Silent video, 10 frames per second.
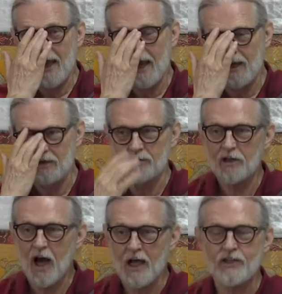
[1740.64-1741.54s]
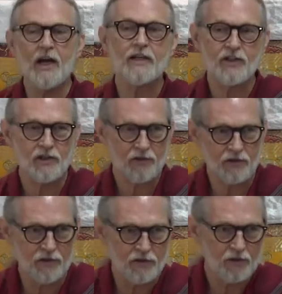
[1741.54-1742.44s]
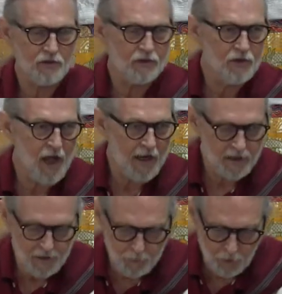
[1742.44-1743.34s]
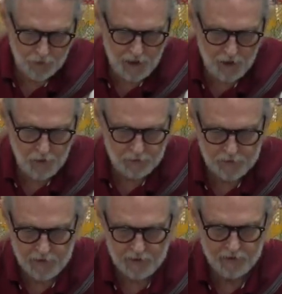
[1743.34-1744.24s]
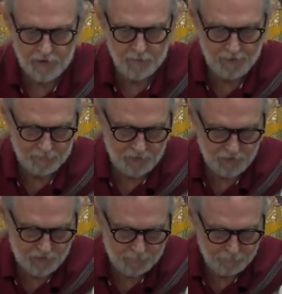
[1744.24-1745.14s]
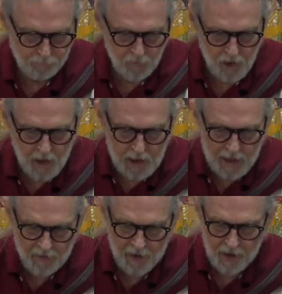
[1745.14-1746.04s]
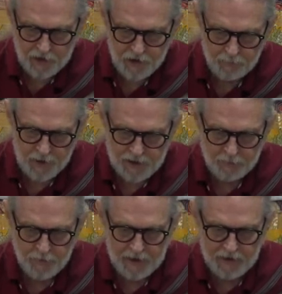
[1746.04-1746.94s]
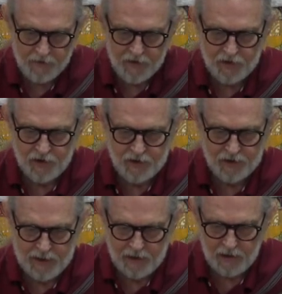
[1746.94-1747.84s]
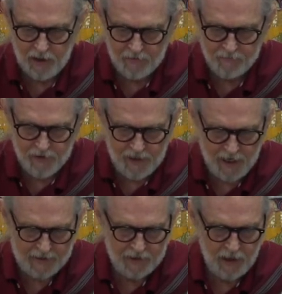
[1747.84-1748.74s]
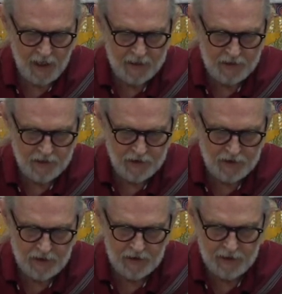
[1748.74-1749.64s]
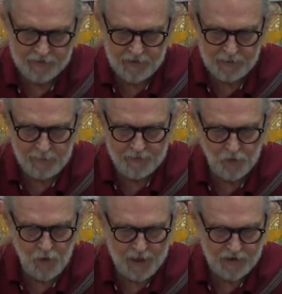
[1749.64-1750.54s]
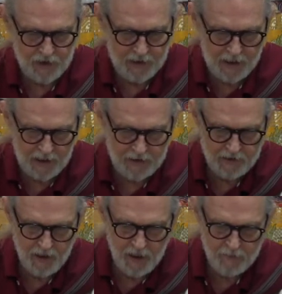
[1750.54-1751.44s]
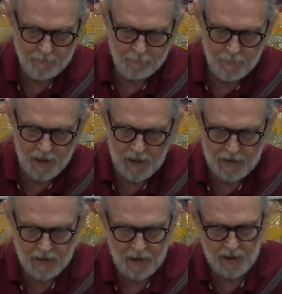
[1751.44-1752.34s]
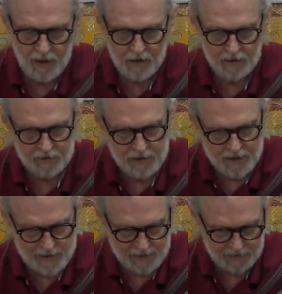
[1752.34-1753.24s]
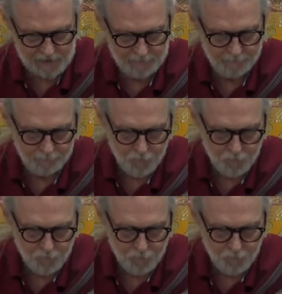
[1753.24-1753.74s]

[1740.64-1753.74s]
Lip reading: can cause us to not uphold our own commitments. And they are suppressed beneath the seal of the 9 yanas. Let them never rise again. Tam Baya Nen.